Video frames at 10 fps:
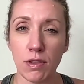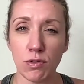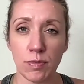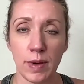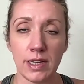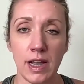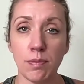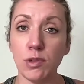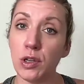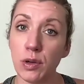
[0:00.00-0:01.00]
Those are my top
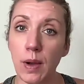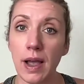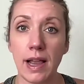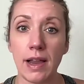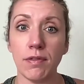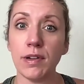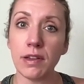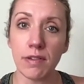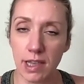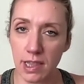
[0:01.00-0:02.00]
two. And I
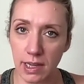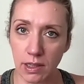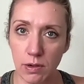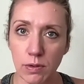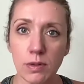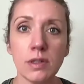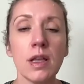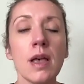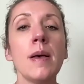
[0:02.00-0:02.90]
really, really like those.